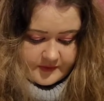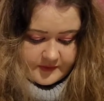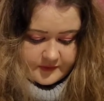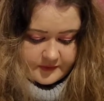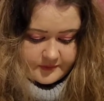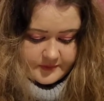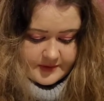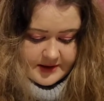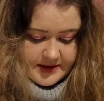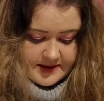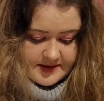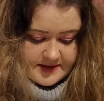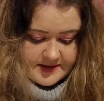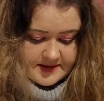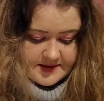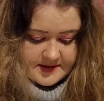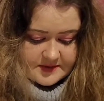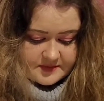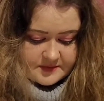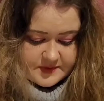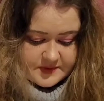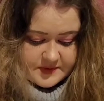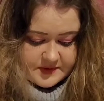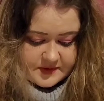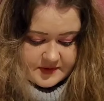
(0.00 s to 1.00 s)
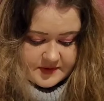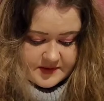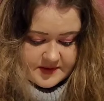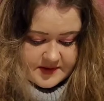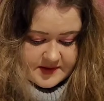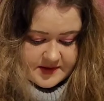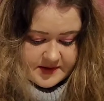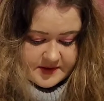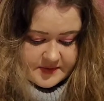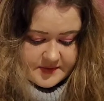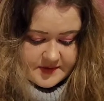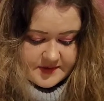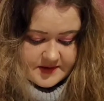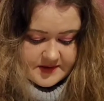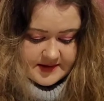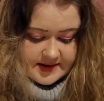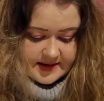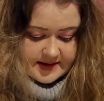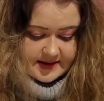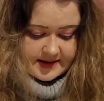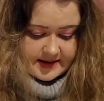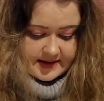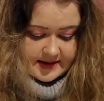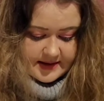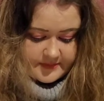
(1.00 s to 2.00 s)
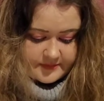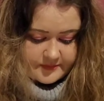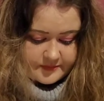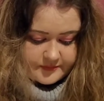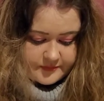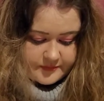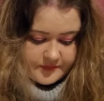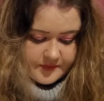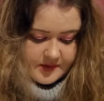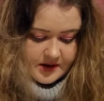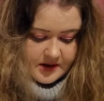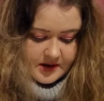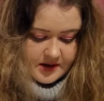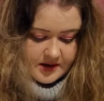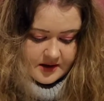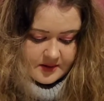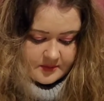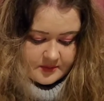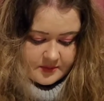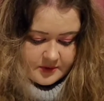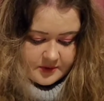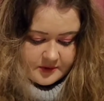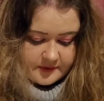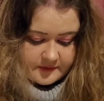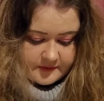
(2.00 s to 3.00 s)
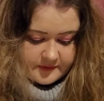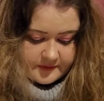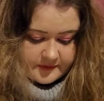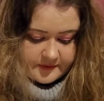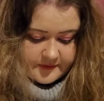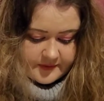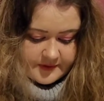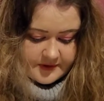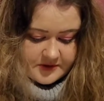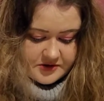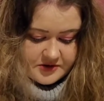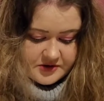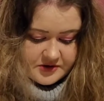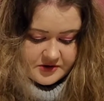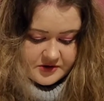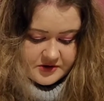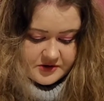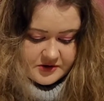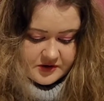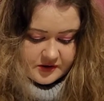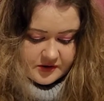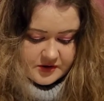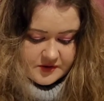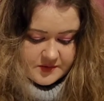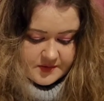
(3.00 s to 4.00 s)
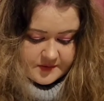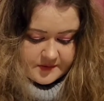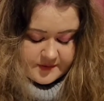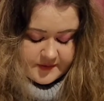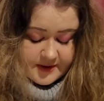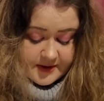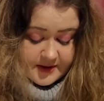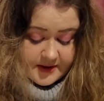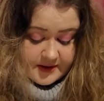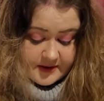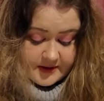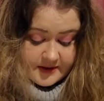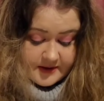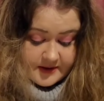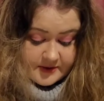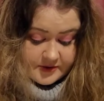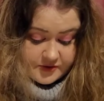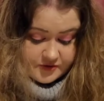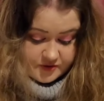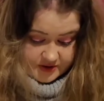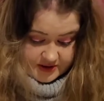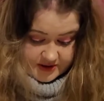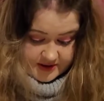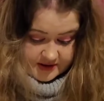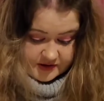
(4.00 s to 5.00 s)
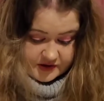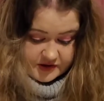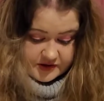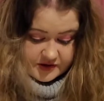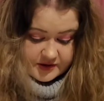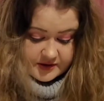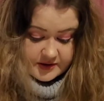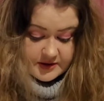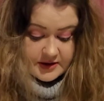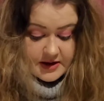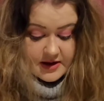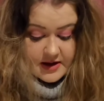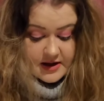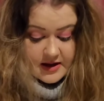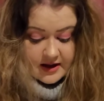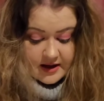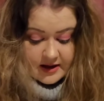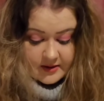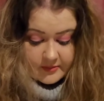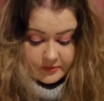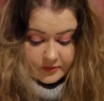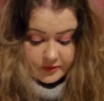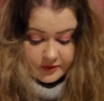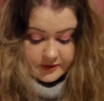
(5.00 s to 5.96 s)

For best results, use daily. Beautiful finish and touch, providing hydration and